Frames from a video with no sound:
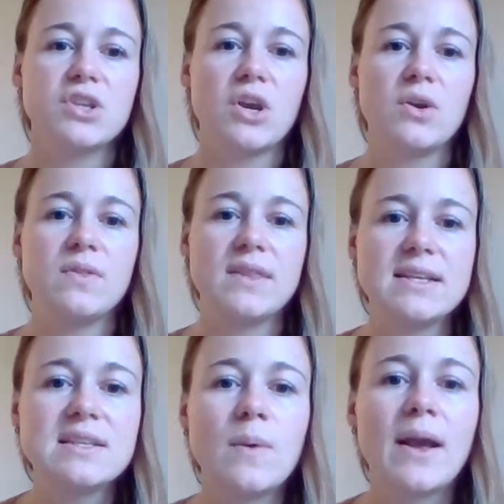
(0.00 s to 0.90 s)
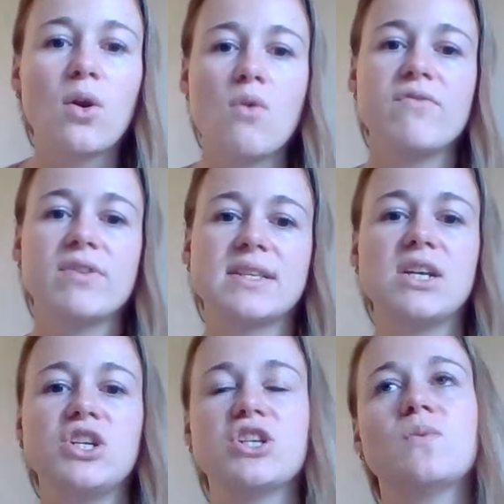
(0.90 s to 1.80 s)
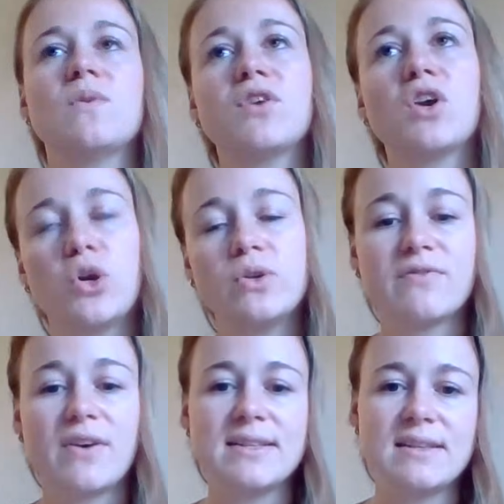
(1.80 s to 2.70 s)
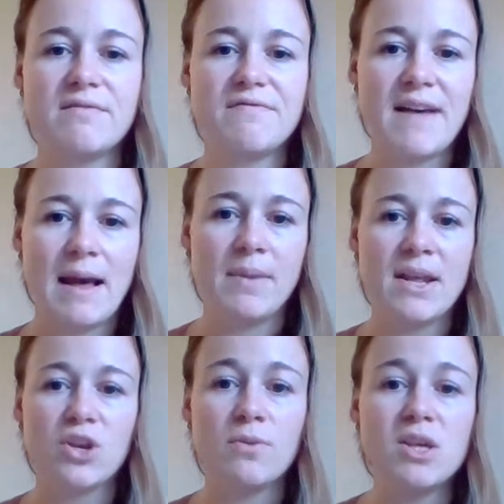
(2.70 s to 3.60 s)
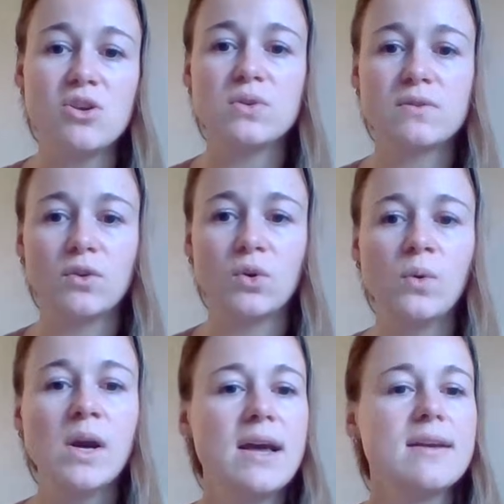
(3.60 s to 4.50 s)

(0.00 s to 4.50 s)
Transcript: So, this is where conversations with close friends and family could be useful